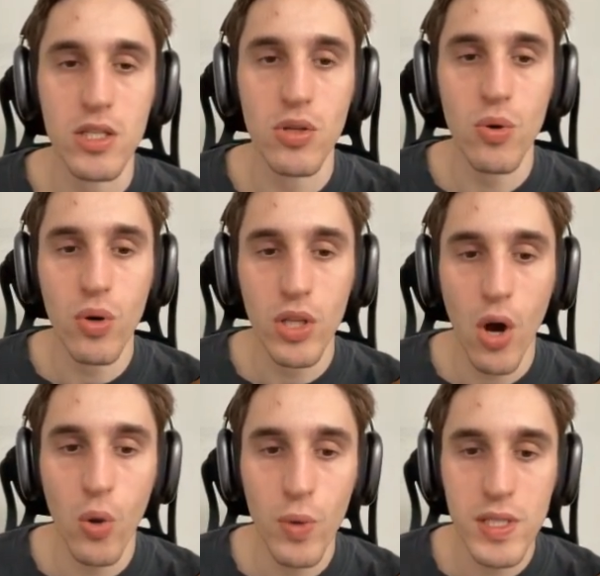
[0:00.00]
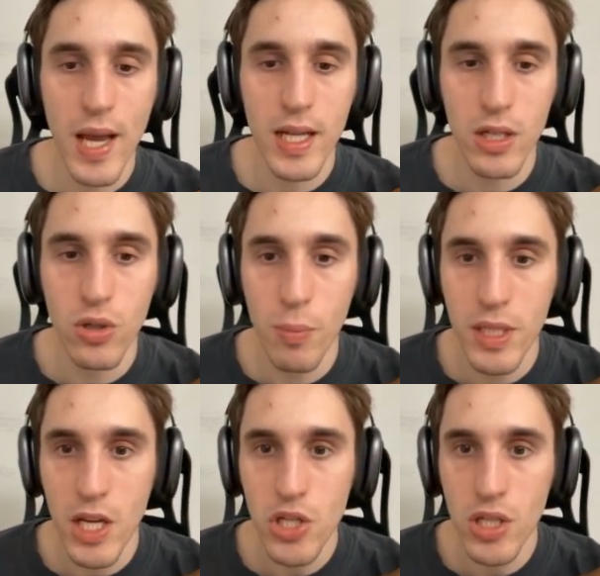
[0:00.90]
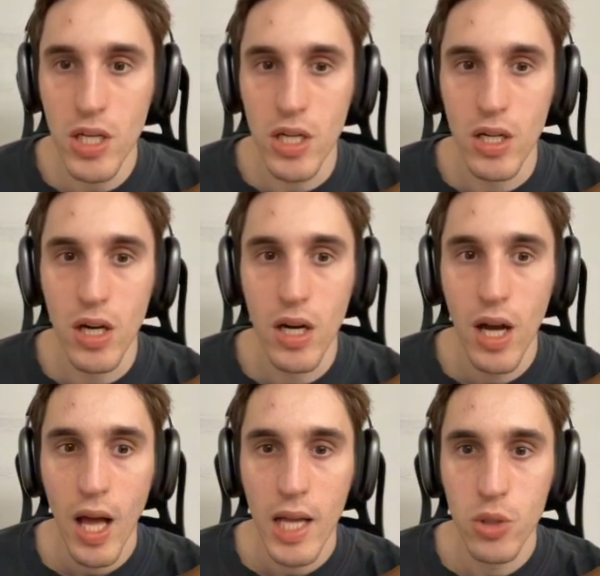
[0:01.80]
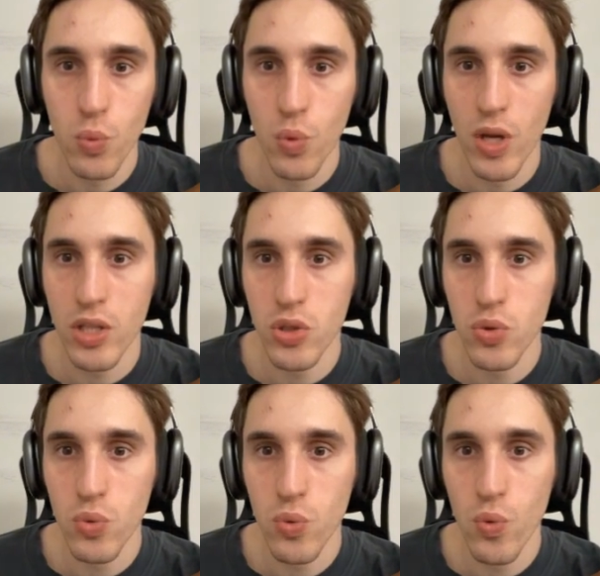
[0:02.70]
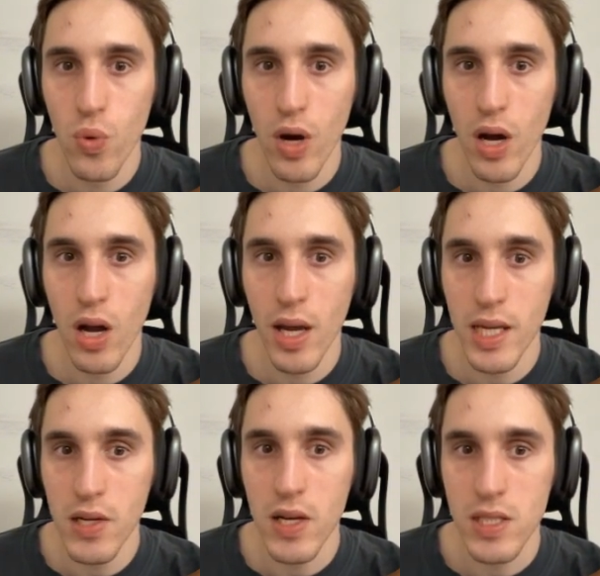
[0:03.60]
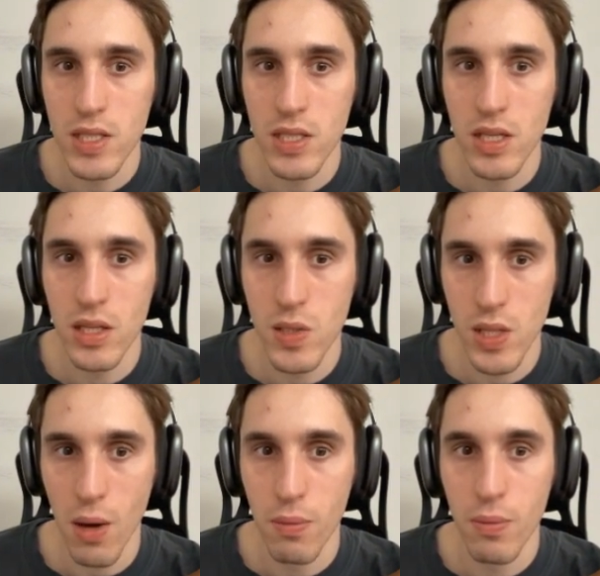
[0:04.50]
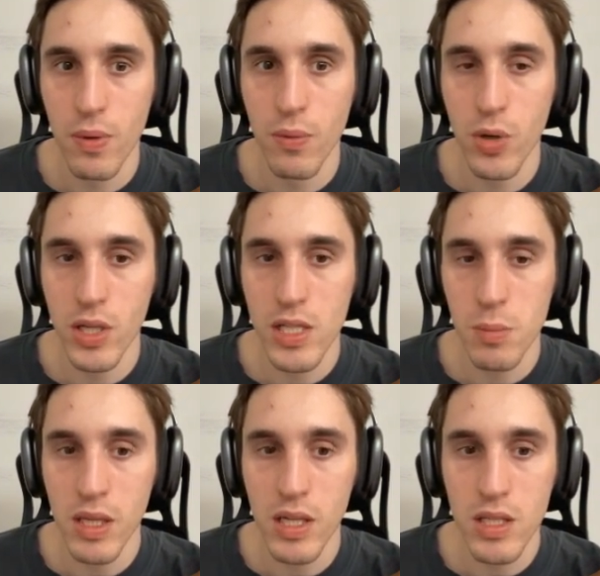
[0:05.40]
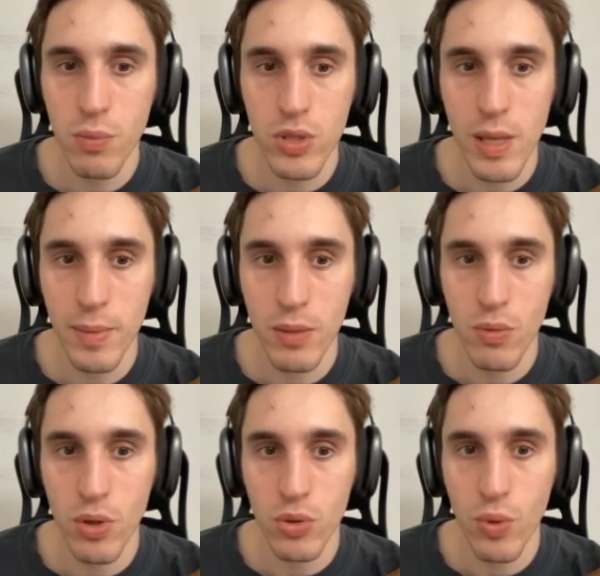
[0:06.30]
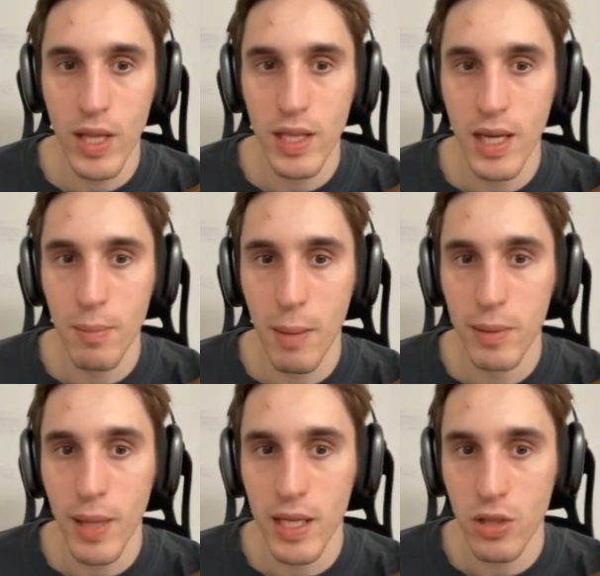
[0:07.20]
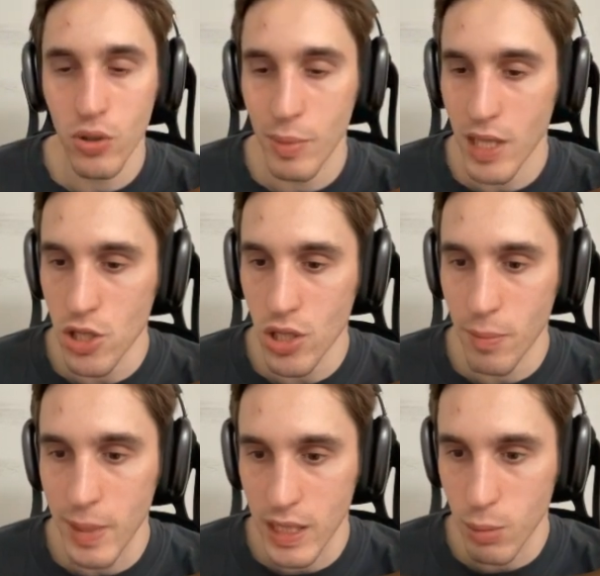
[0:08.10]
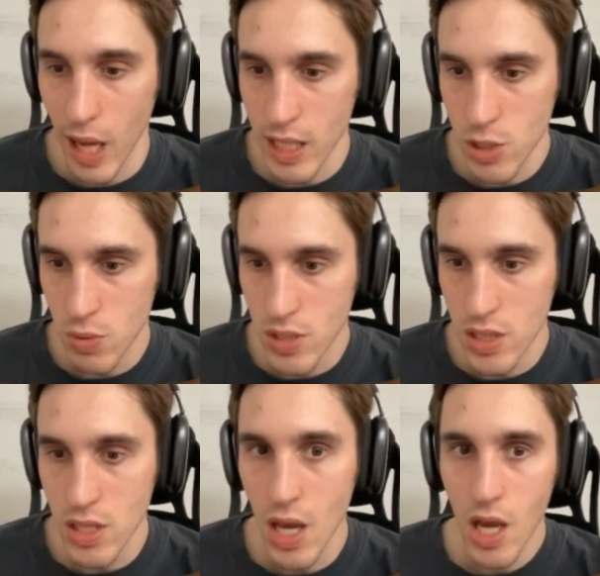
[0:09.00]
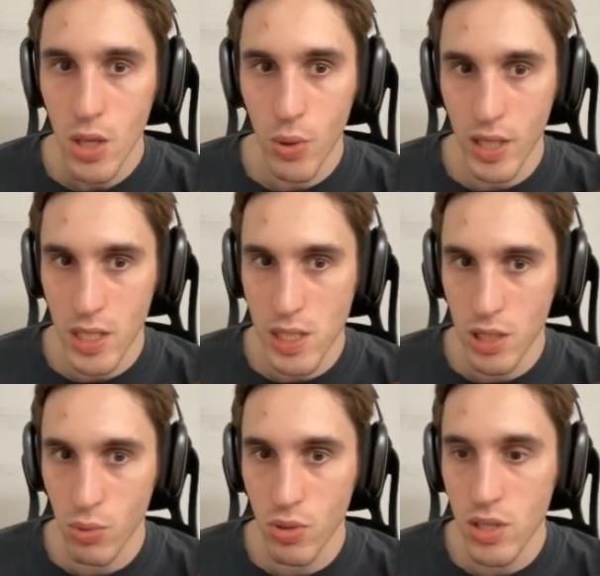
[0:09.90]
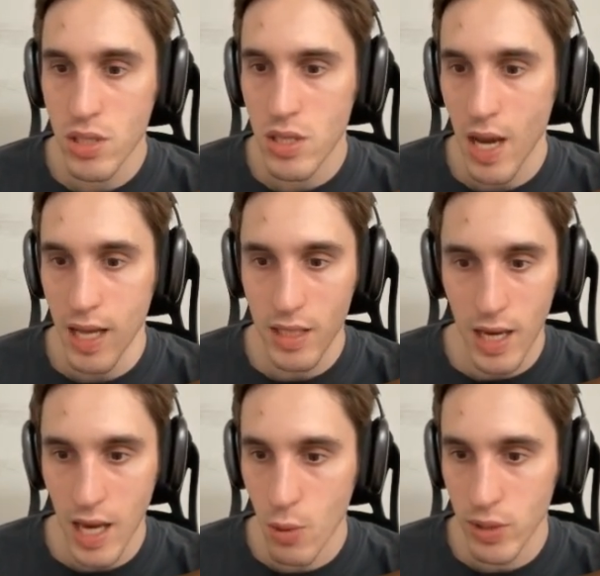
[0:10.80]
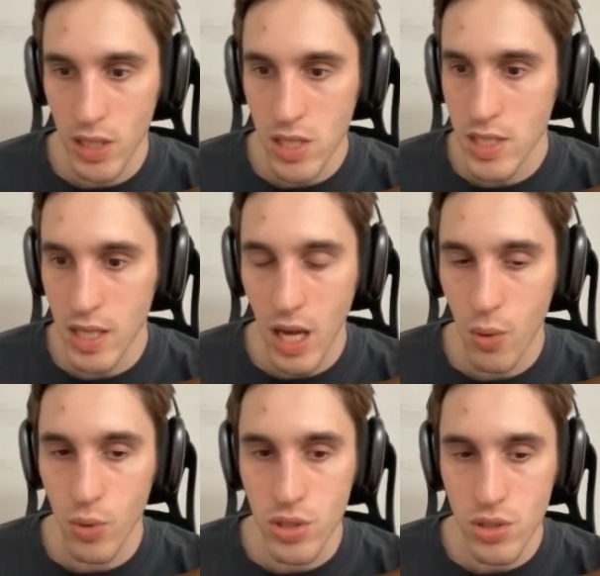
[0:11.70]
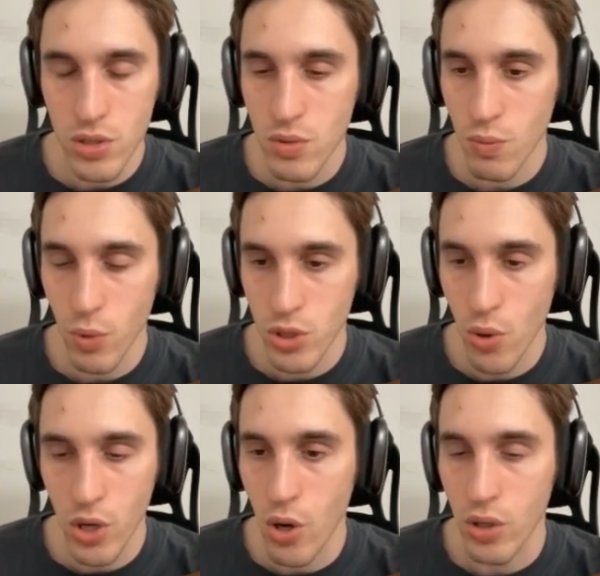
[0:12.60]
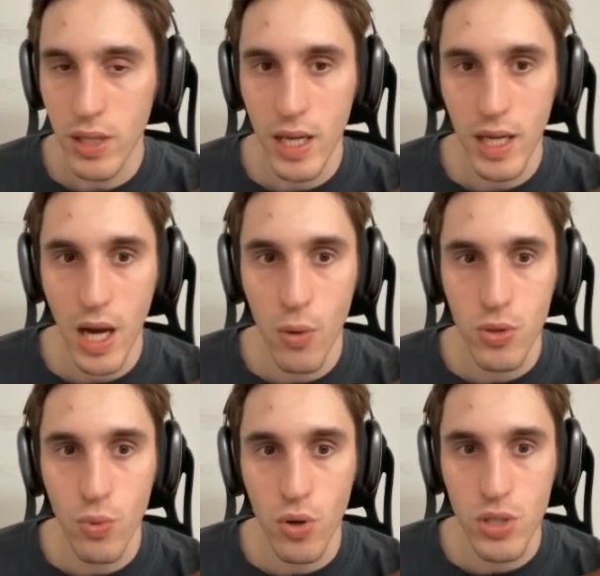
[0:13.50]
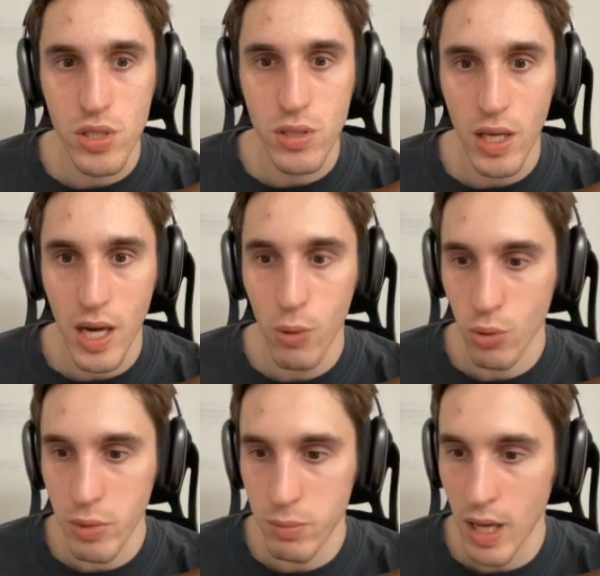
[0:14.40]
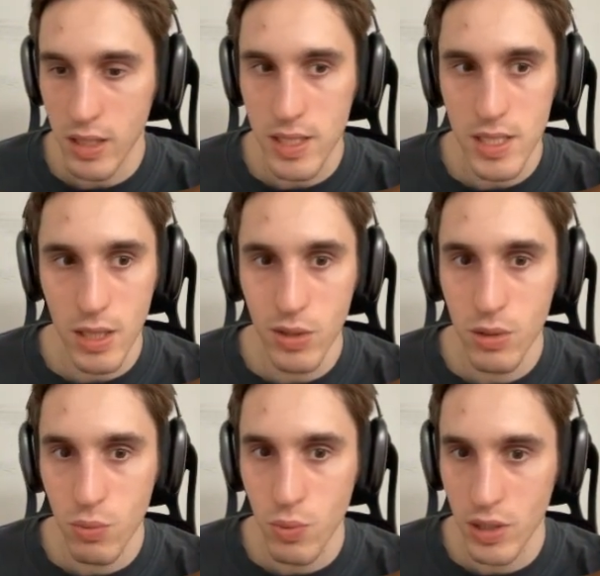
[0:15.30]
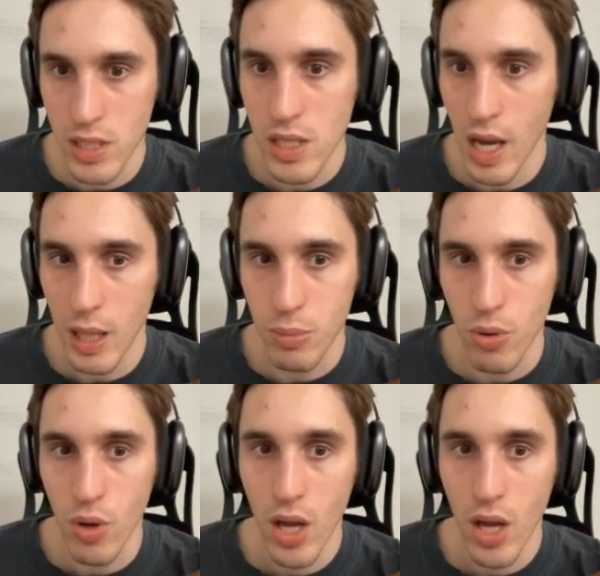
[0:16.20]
So you can always add a documentation here to index this stuff. What does it mean is, for example, if you want to add like a Bubble plugin documentation and build plugins with this, you can easily do this, and AI will understand what's going on, like how it works, like how to build plugins, and will easily help you.